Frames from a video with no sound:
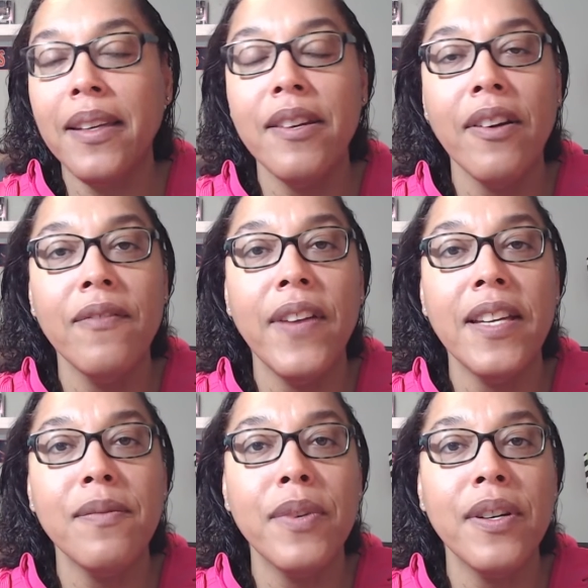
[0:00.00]
here on
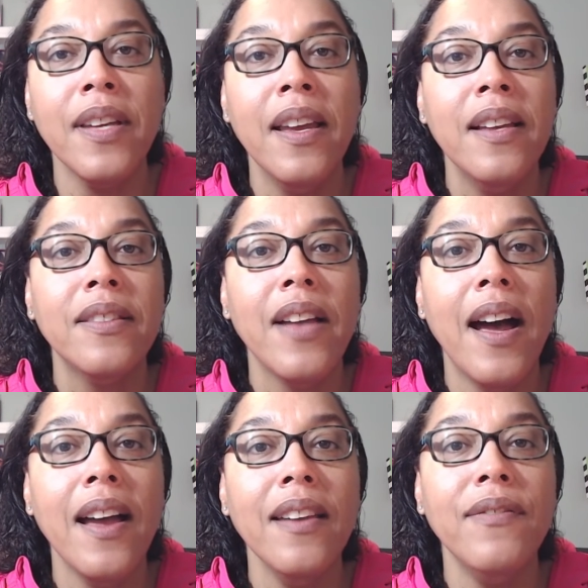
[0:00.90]
Facebook
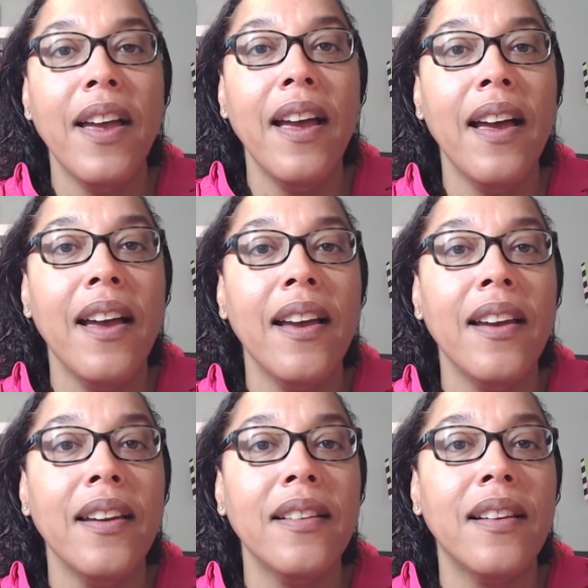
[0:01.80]
Live
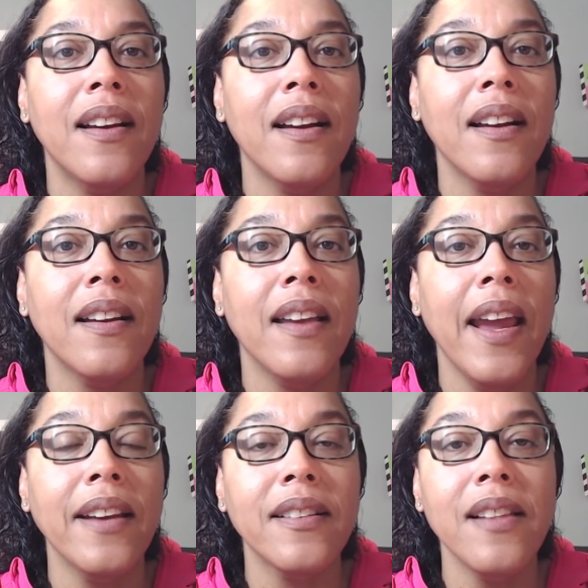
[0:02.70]
at
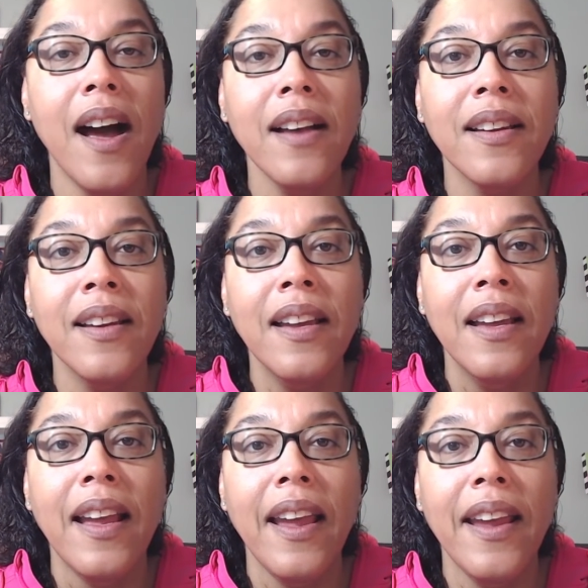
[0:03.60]
8 o'clock.
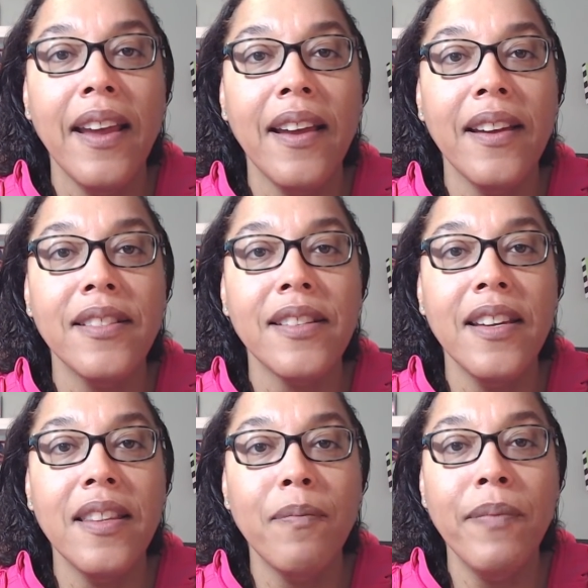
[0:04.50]
And
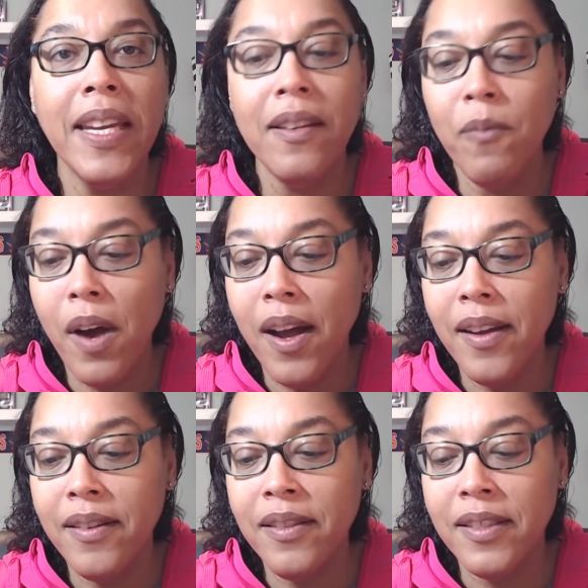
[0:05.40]
in the
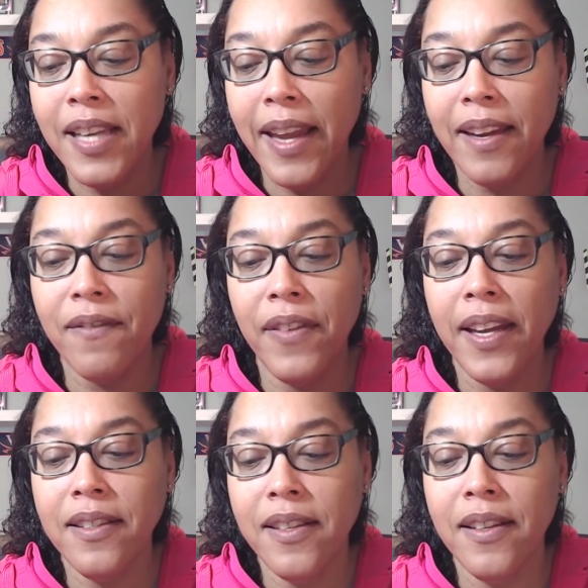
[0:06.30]
meanwhile, take
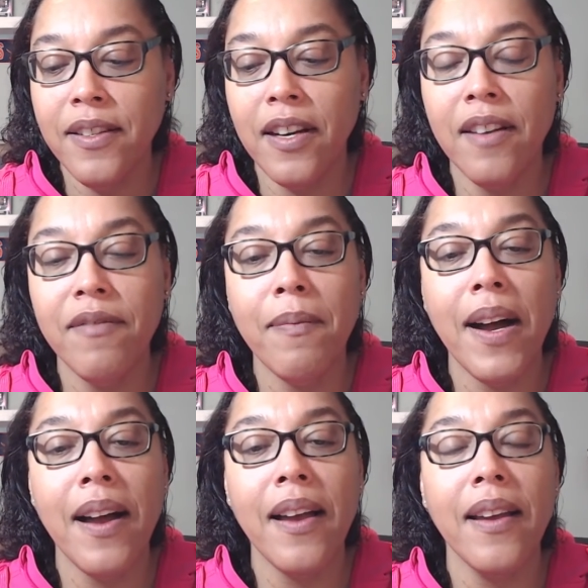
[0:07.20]
advantage of
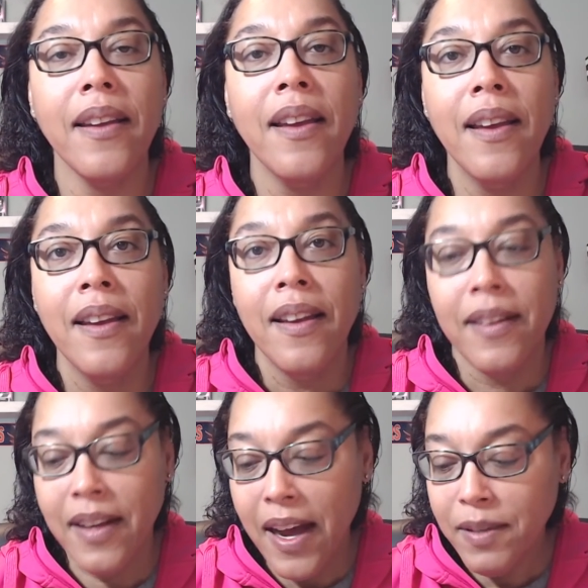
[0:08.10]
my
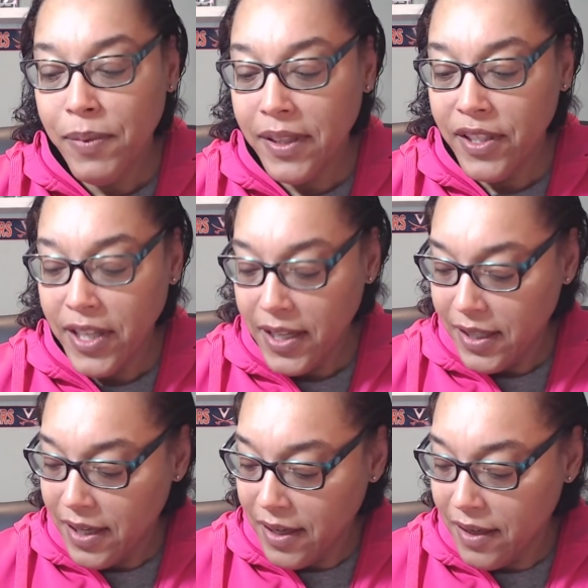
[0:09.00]
gospel
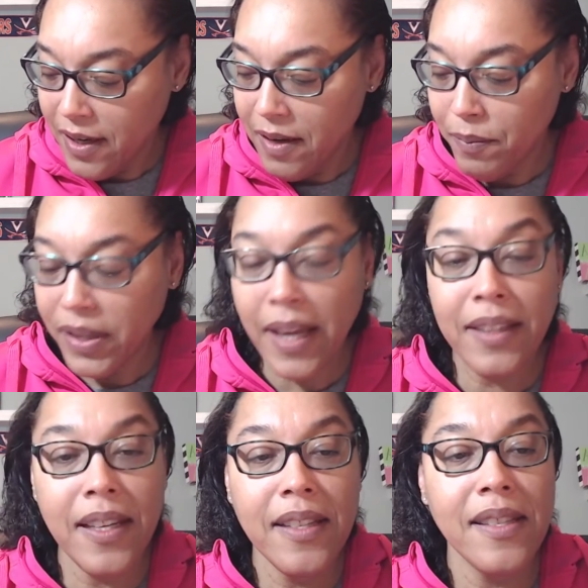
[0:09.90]
adjacent
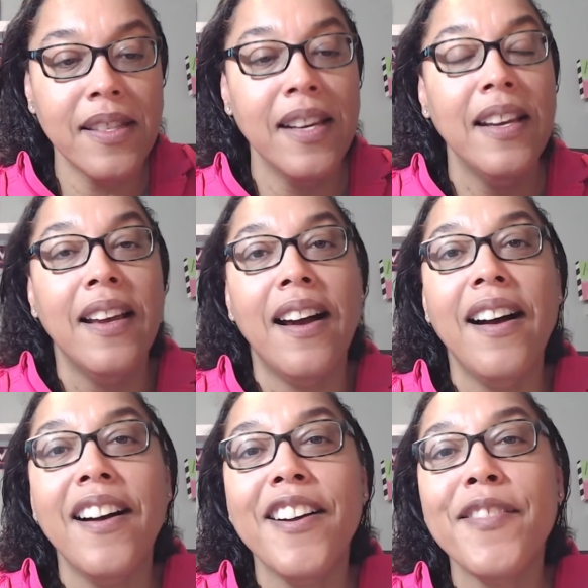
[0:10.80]
playlist.
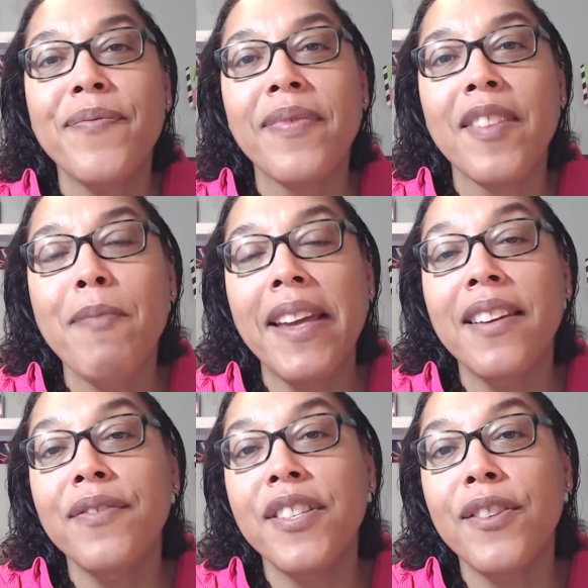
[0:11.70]
My
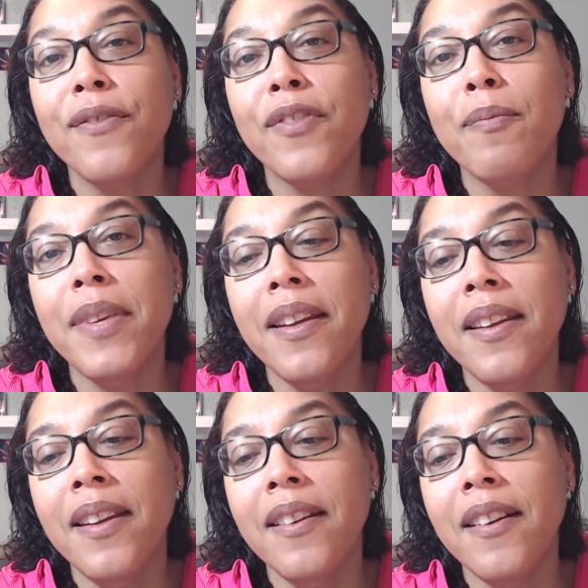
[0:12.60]
gift to you for being
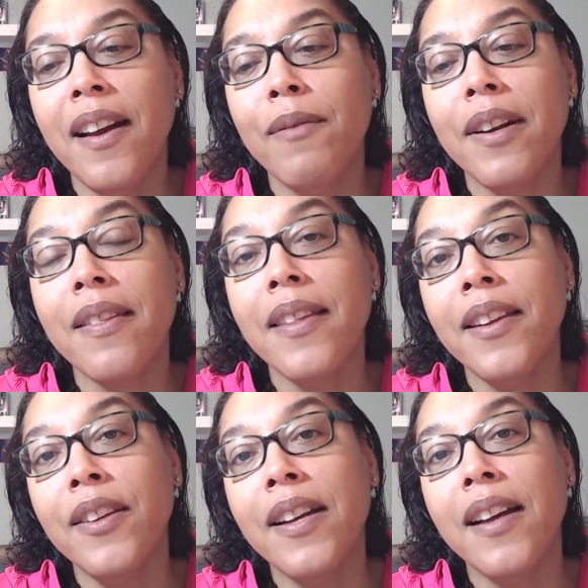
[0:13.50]
here. I want to
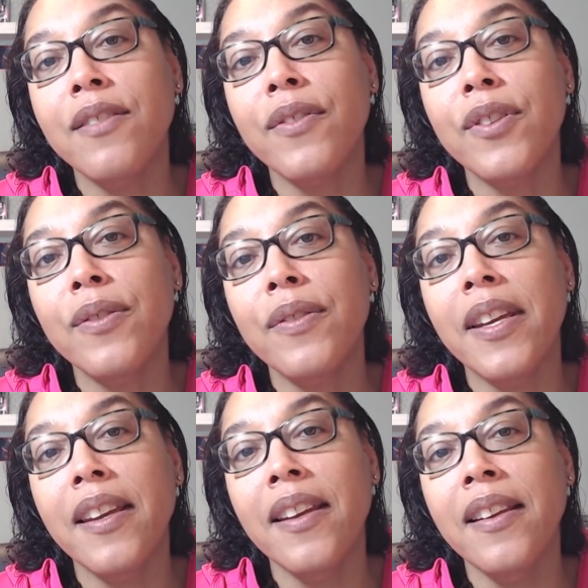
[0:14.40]
thank you guys for
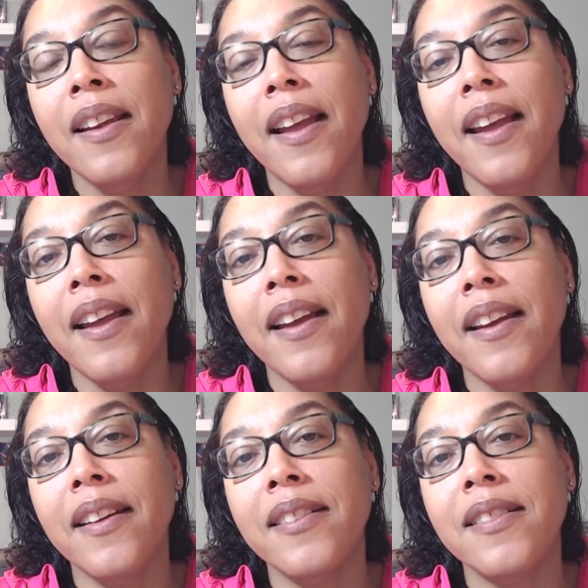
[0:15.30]
tuning in.
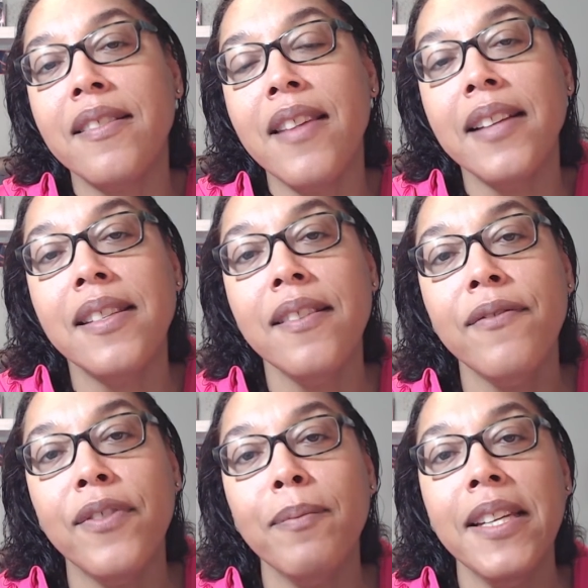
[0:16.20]
And that's it
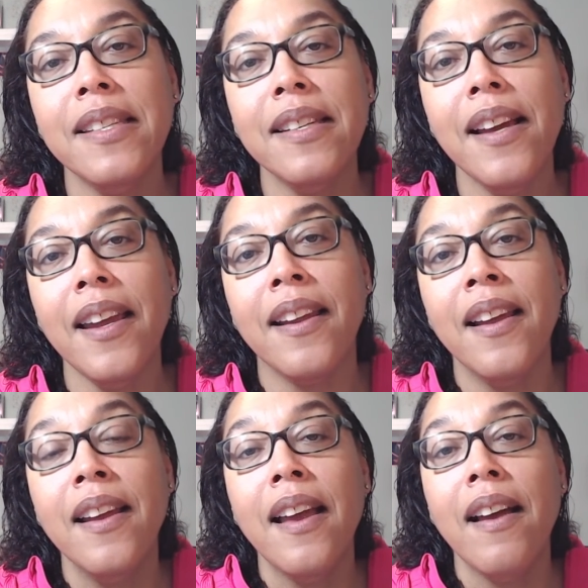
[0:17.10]
for me tonight.
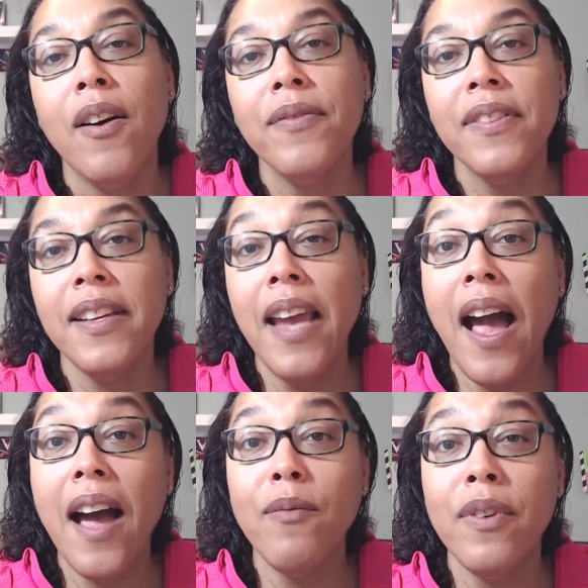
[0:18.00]

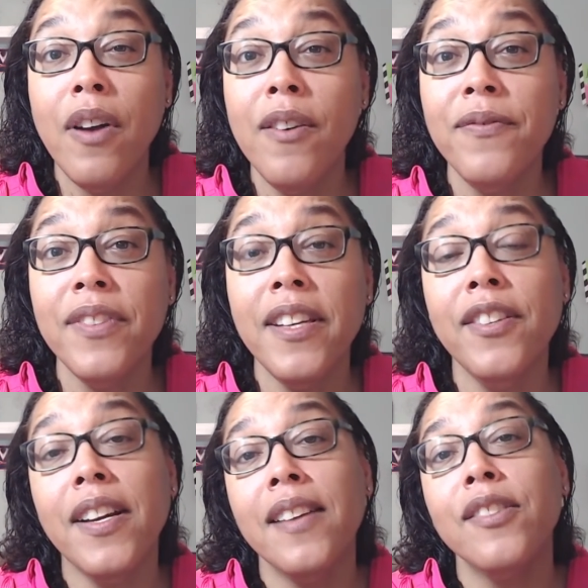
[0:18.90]
Hopefully you
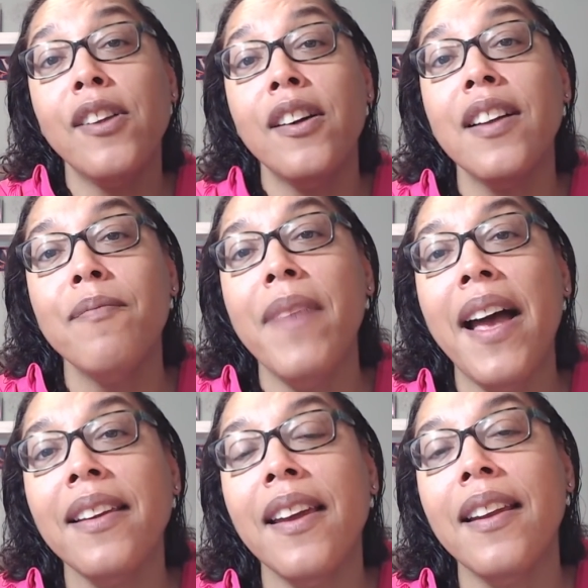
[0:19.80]
guys will all come
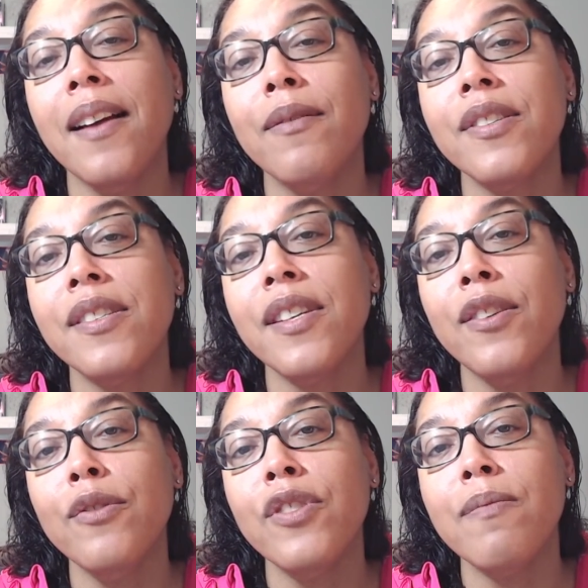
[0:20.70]
back, and I will see
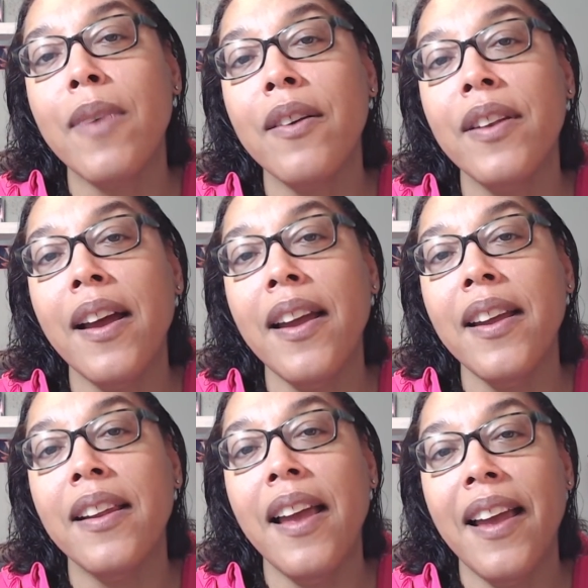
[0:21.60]
you tomorrow night
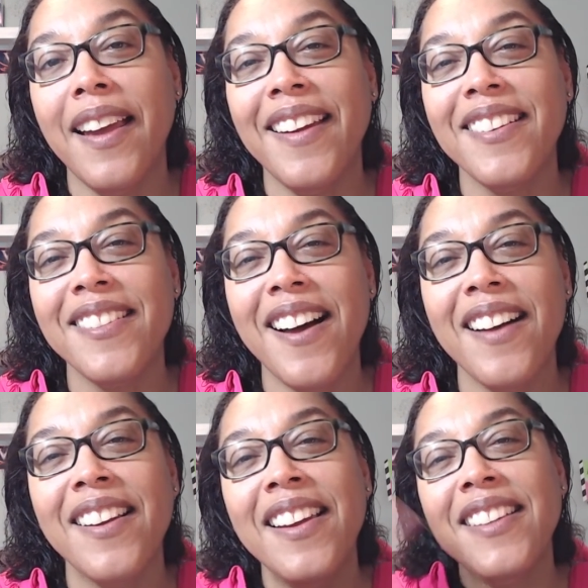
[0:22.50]
at 8 o'clock.
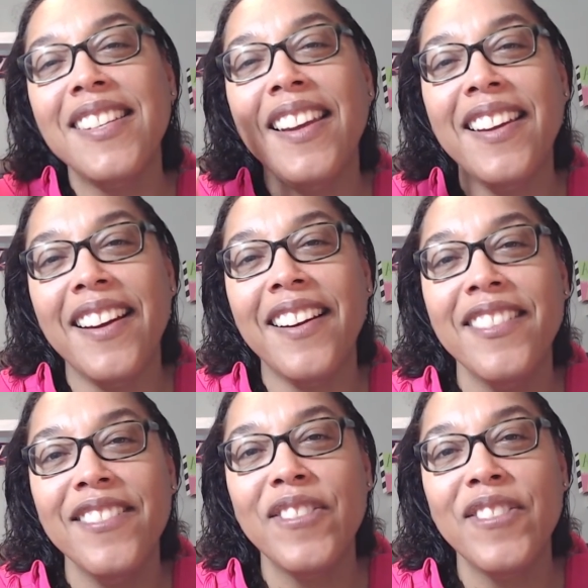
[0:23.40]
Take care.